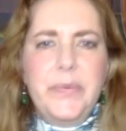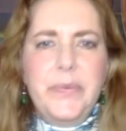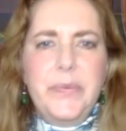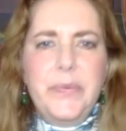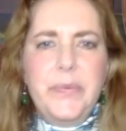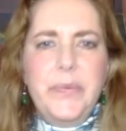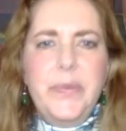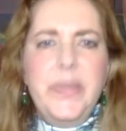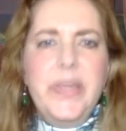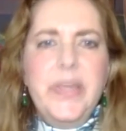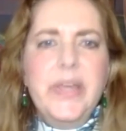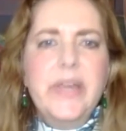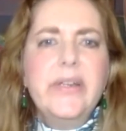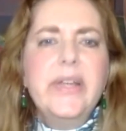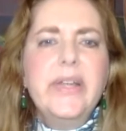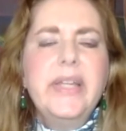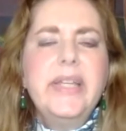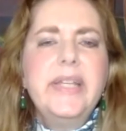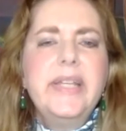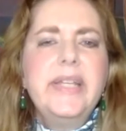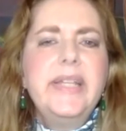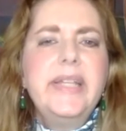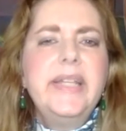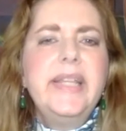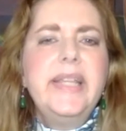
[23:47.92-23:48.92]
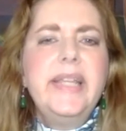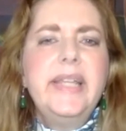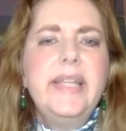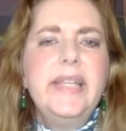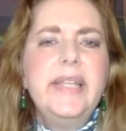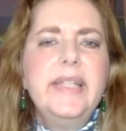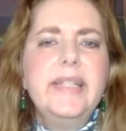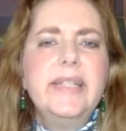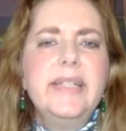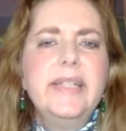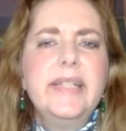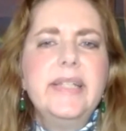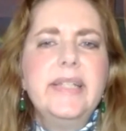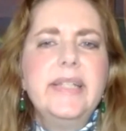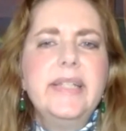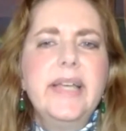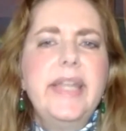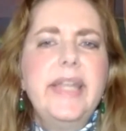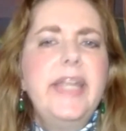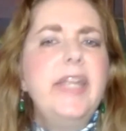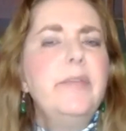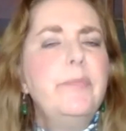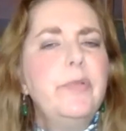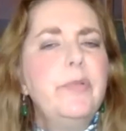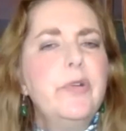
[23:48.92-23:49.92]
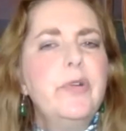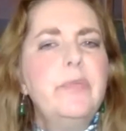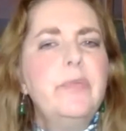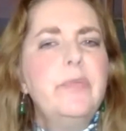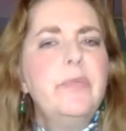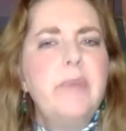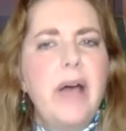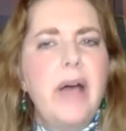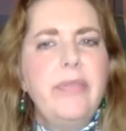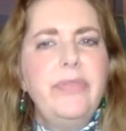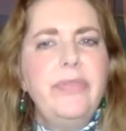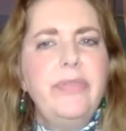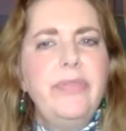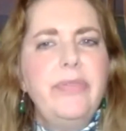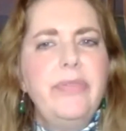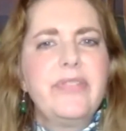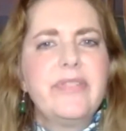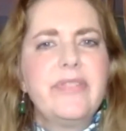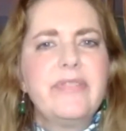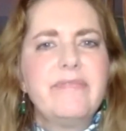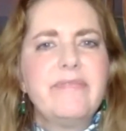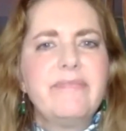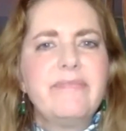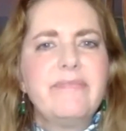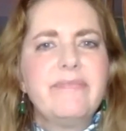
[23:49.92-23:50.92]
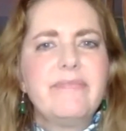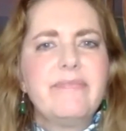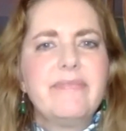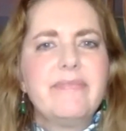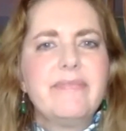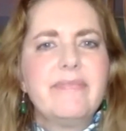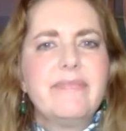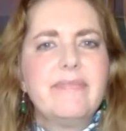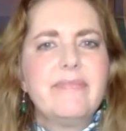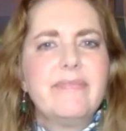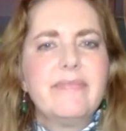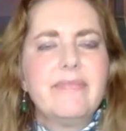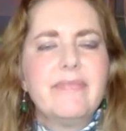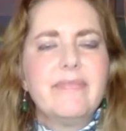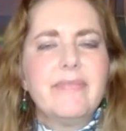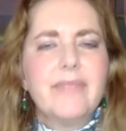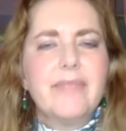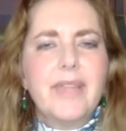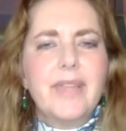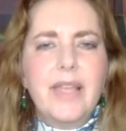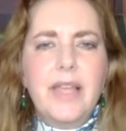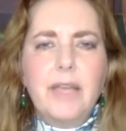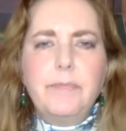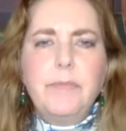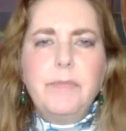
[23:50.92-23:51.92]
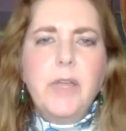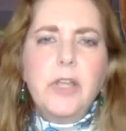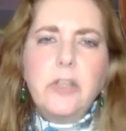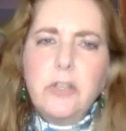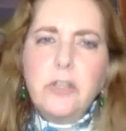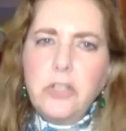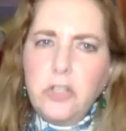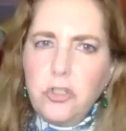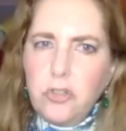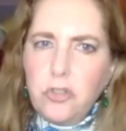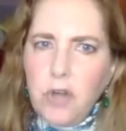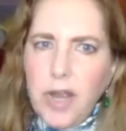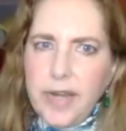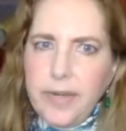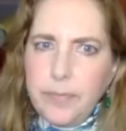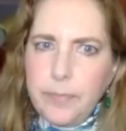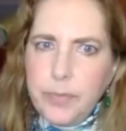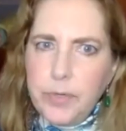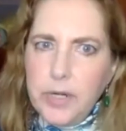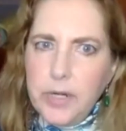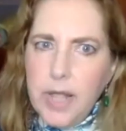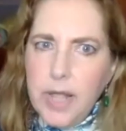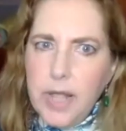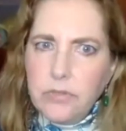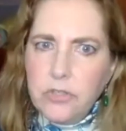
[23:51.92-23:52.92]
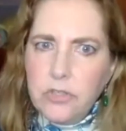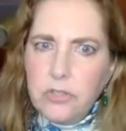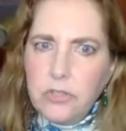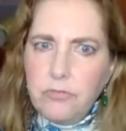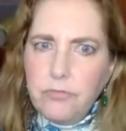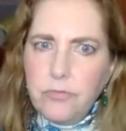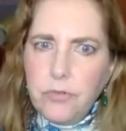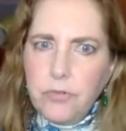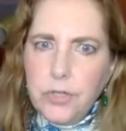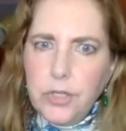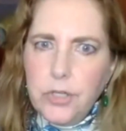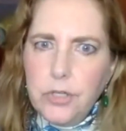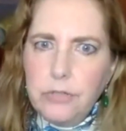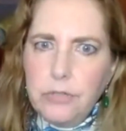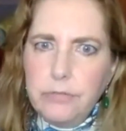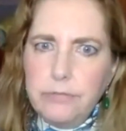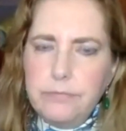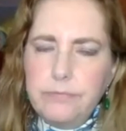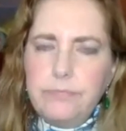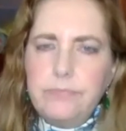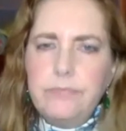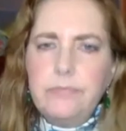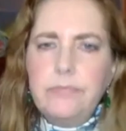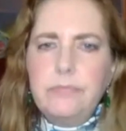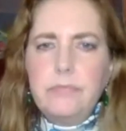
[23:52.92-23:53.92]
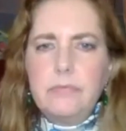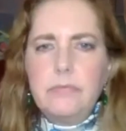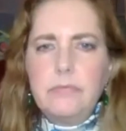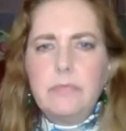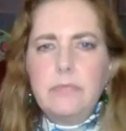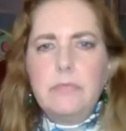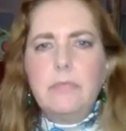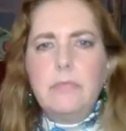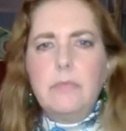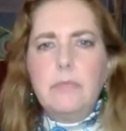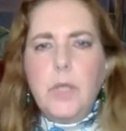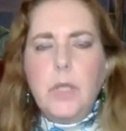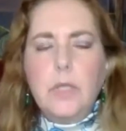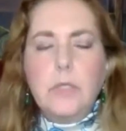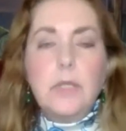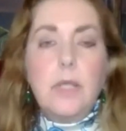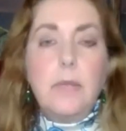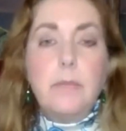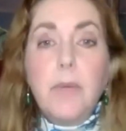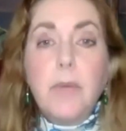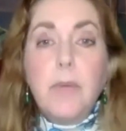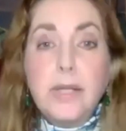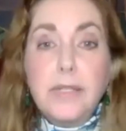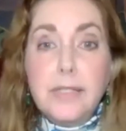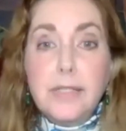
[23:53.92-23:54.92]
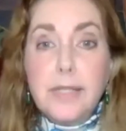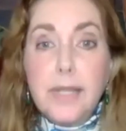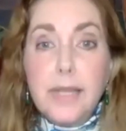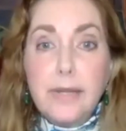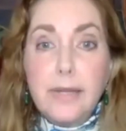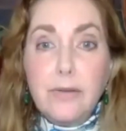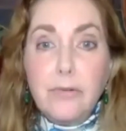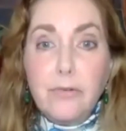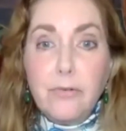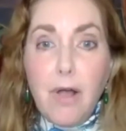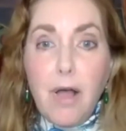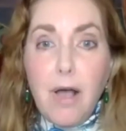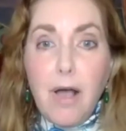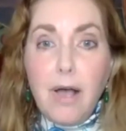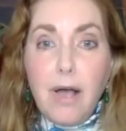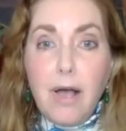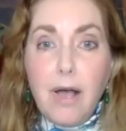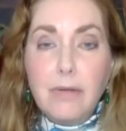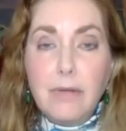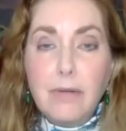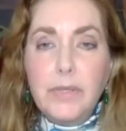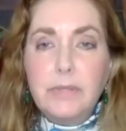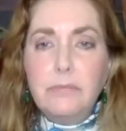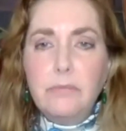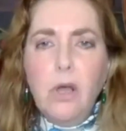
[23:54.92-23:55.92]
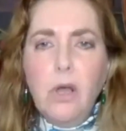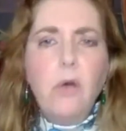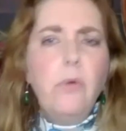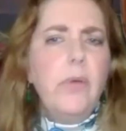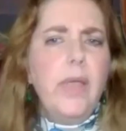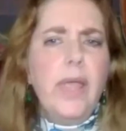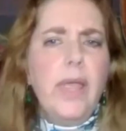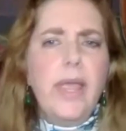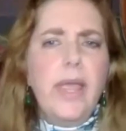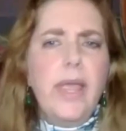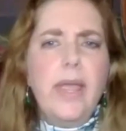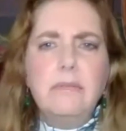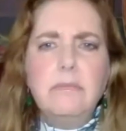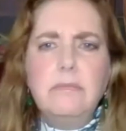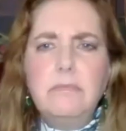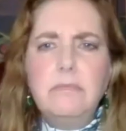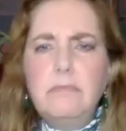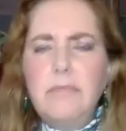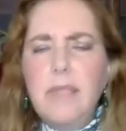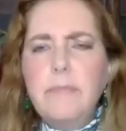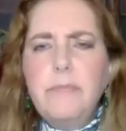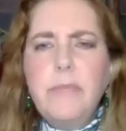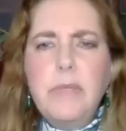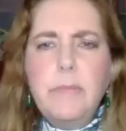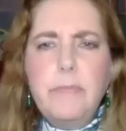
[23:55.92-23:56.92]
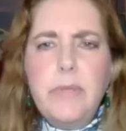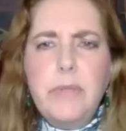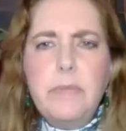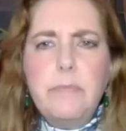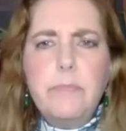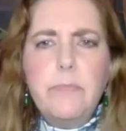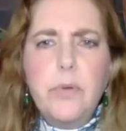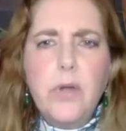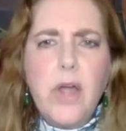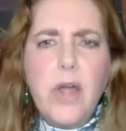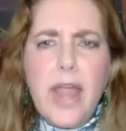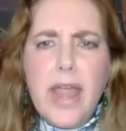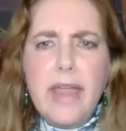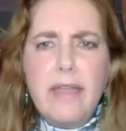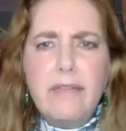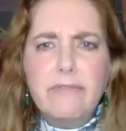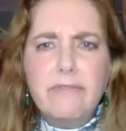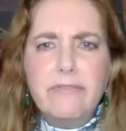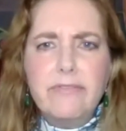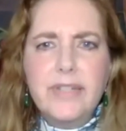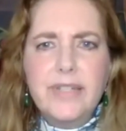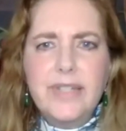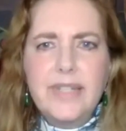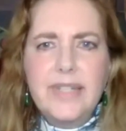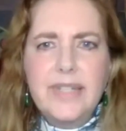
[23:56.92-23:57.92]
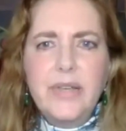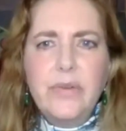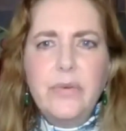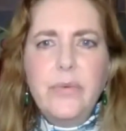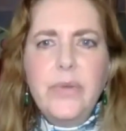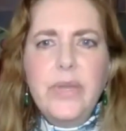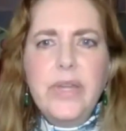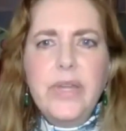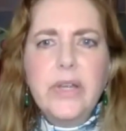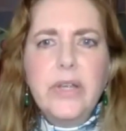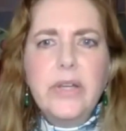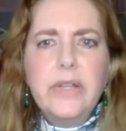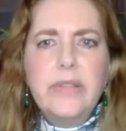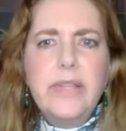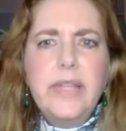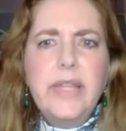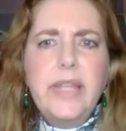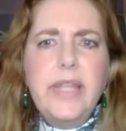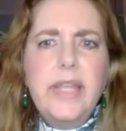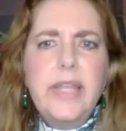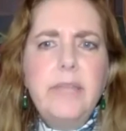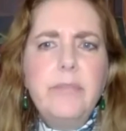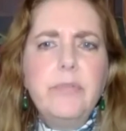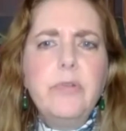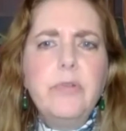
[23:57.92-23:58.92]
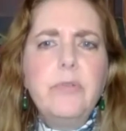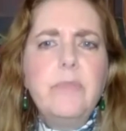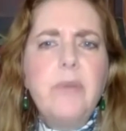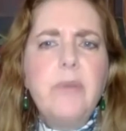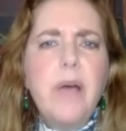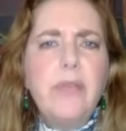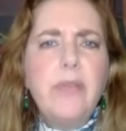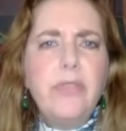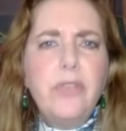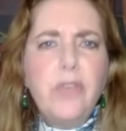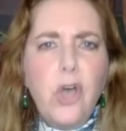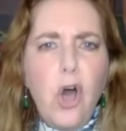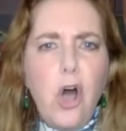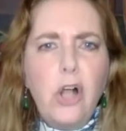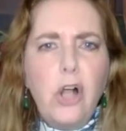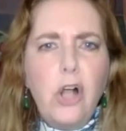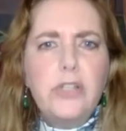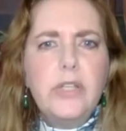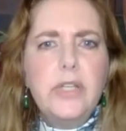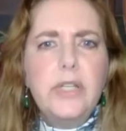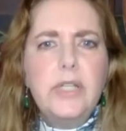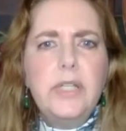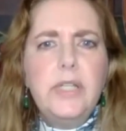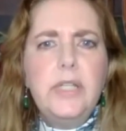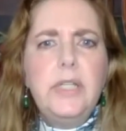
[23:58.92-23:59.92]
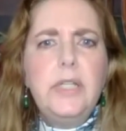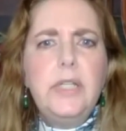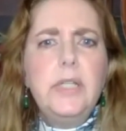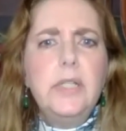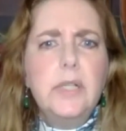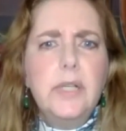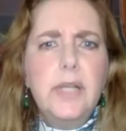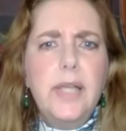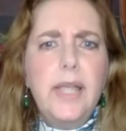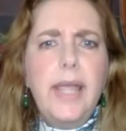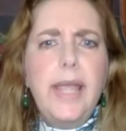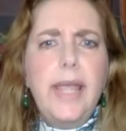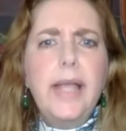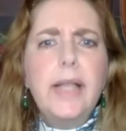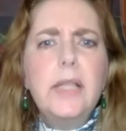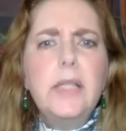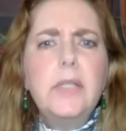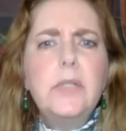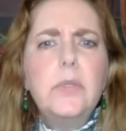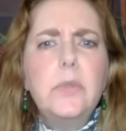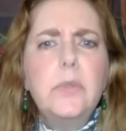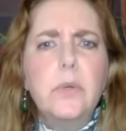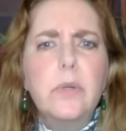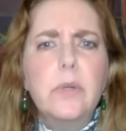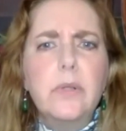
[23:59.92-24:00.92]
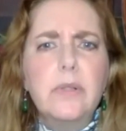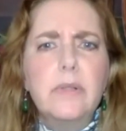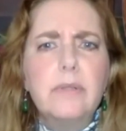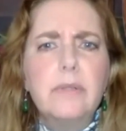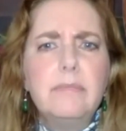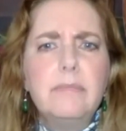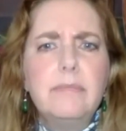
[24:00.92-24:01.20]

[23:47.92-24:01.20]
We are in a Hebrew month. I'm not going to try to pronounce it for you because I might say it wrong, but okay, let me be brave. We are in the Hebrew month called Elul.